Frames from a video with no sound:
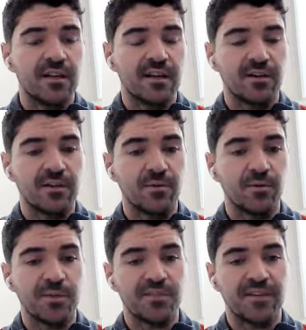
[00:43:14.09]
No, you don't
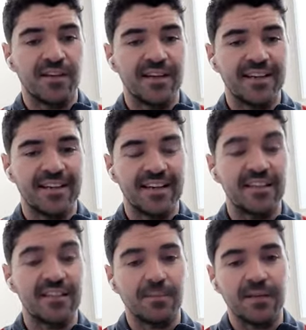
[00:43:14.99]
always feel like it
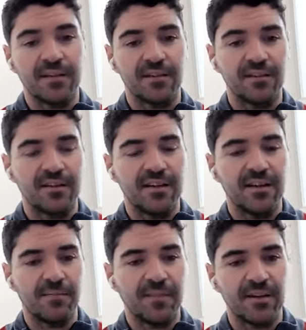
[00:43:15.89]
again, depending on
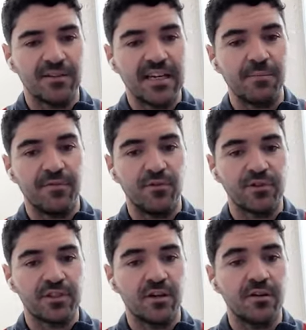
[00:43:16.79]
um, how the day before
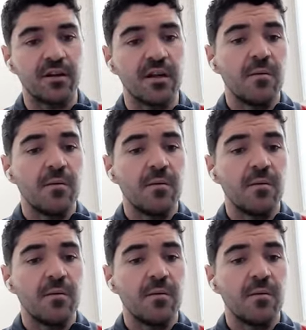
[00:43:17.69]
has gone,